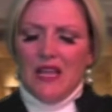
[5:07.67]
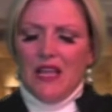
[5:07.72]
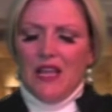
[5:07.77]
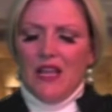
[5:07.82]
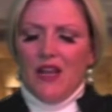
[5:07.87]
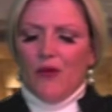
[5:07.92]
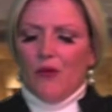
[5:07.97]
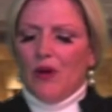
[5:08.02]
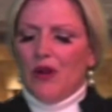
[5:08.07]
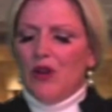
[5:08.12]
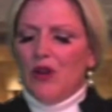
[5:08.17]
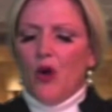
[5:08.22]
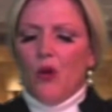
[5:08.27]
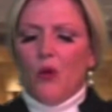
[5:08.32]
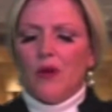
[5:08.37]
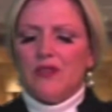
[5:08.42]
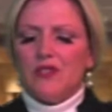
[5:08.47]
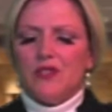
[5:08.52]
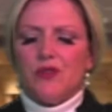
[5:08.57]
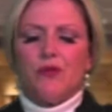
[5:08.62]
When no
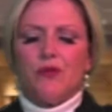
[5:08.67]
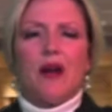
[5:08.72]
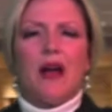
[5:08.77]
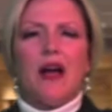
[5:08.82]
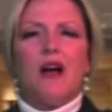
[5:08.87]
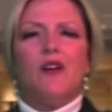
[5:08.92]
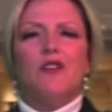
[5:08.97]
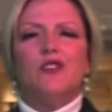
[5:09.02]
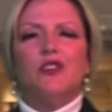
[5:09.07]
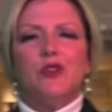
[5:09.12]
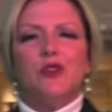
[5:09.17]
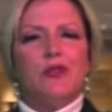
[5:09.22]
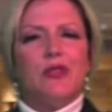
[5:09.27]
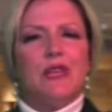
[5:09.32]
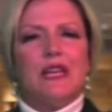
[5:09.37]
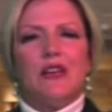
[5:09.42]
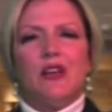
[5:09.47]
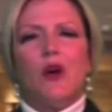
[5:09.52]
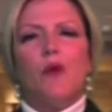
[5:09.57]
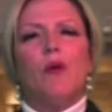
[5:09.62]
one's around, you
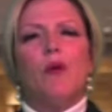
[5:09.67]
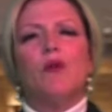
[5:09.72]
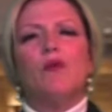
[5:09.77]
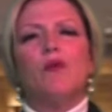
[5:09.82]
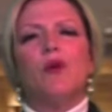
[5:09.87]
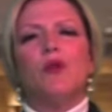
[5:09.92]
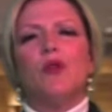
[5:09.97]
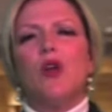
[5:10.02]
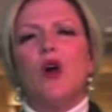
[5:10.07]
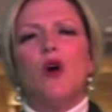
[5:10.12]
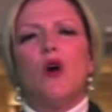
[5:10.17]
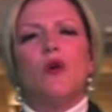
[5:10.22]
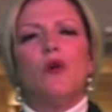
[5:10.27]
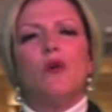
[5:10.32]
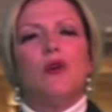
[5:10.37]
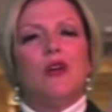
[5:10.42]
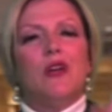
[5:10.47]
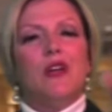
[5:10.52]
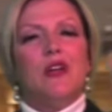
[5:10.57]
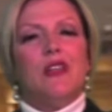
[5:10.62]
think no one will know,
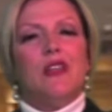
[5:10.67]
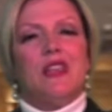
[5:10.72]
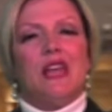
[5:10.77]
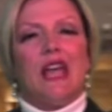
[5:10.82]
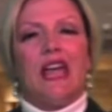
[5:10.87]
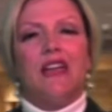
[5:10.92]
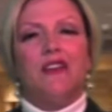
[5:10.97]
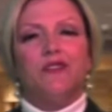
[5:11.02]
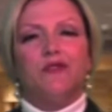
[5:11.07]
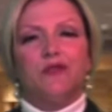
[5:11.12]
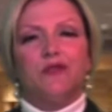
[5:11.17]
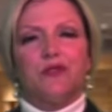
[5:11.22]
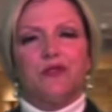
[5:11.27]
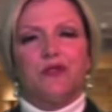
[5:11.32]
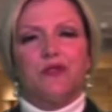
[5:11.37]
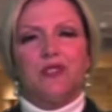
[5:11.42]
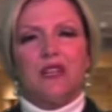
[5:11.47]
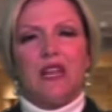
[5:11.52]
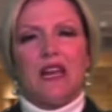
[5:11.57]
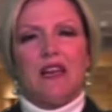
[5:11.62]
The angels are
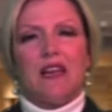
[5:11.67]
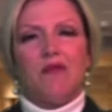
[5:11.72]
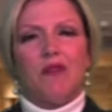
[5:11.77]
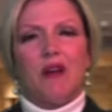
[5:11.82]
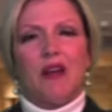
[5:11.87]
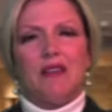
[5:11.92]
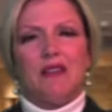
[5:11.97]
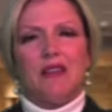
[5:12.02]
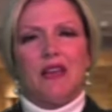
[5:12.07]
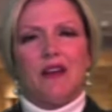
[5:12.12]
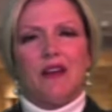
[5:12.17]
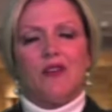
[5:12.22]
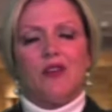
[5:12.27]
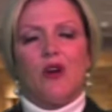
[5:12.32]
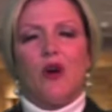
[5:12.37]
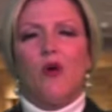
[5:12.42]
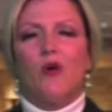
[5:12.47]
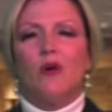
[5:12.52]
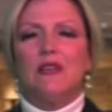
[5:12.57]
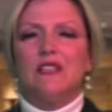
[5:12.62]
standing right there. The
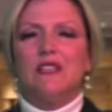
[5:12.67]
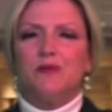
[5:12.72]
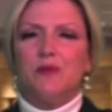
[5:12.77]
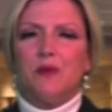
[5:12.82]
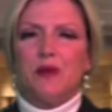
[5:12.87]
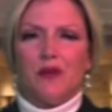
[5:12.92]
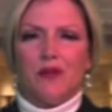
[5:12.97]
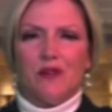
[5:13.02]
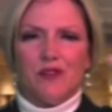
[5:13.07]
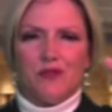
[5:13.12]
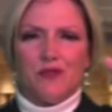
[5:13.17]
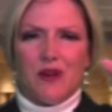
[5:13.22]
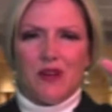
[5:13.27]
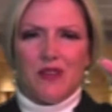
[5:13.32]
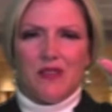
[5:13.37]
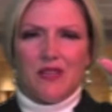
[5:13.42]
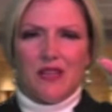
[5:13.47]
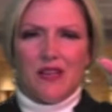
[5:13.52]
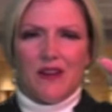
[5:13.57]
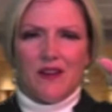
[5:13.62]
Holy Spirit is
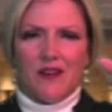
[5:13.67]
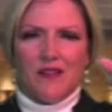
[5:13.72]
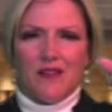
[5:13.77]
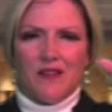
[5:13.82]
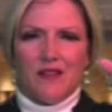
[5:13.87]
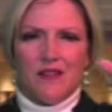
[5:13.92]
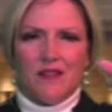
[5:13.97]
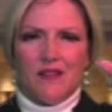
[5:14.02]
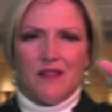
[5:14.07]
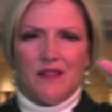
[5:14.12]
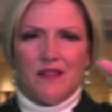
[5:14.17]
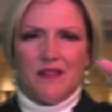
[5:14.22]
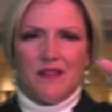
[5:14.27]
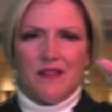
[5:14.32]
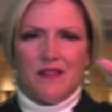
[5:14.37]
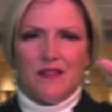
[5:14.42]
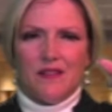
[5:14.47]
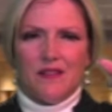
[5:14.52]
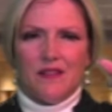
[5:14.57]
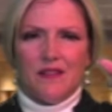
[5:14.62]
right there.
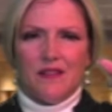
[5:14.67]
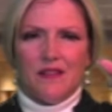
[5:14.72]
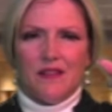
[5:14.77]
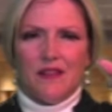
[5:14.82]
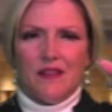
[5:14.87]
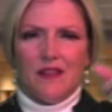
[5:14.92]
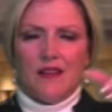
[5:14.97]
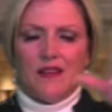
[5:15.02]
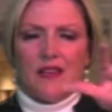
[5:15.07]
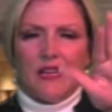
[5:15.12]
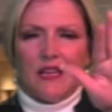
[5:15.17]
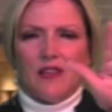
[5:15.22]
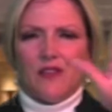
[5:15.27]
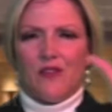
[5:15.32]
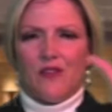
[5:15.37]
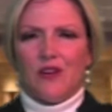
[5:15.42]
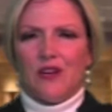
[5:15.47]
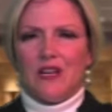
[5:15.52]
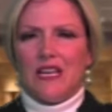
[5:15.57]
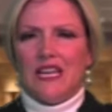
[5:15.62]
They
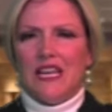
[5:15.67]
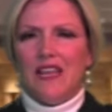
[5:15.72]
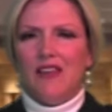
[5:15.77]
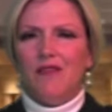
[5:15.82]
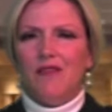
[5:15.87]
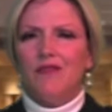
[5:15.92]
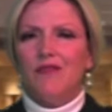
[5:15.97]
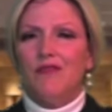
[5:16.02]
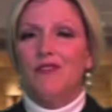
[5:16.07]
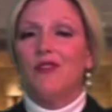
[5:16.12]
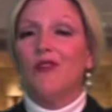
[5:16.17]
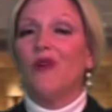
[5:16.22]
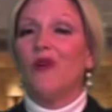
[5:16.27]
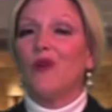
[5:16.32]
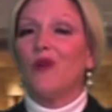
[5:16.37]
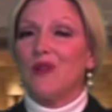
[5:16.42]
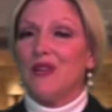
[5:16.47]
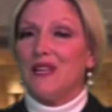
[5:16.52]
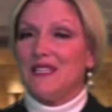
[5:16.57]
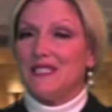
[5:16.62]
either leave
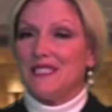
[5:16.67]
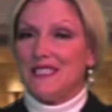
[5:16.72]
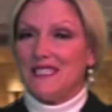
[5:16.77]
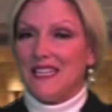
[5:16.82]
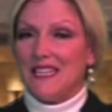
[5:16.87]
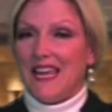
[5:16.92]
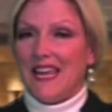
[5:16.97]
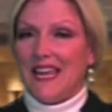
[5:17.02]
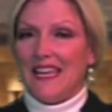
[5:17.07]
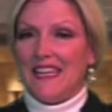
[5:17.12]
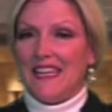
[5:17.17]
or they stay.